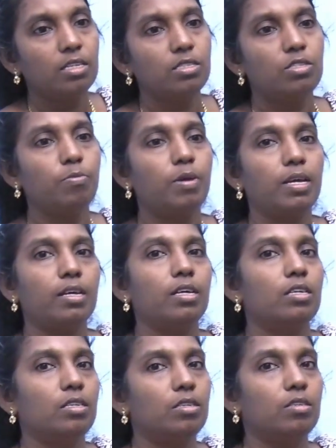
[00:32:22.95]
to
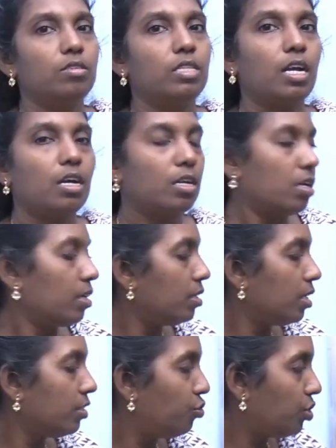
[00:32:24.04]
be, there are in
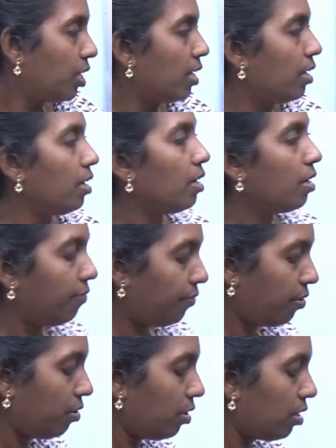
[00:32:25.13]
a gene, if
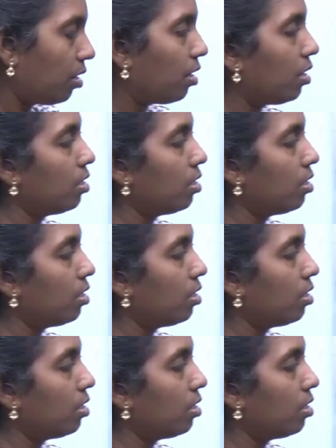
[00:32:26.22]
you are